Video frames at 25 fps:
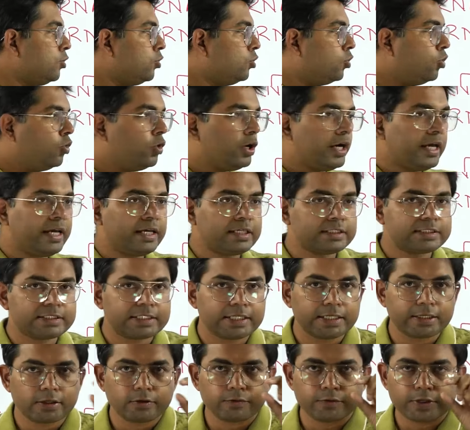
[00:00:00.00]
coding
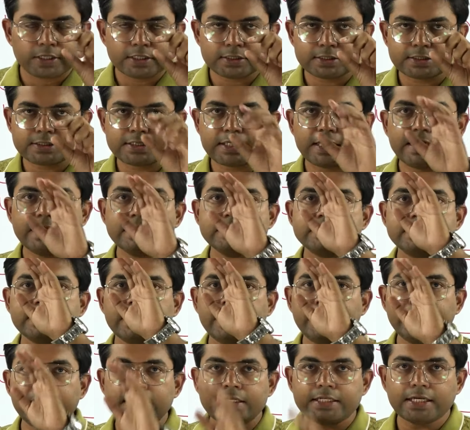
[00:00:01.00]
sequence is
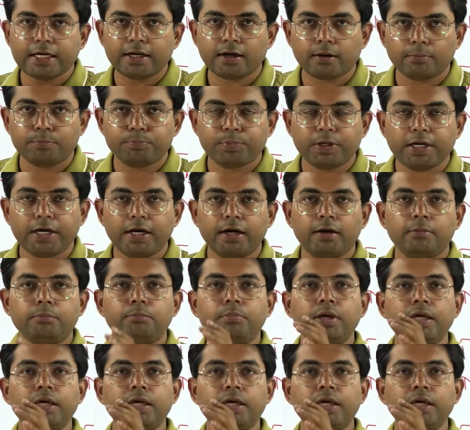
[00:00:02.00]
interrupted,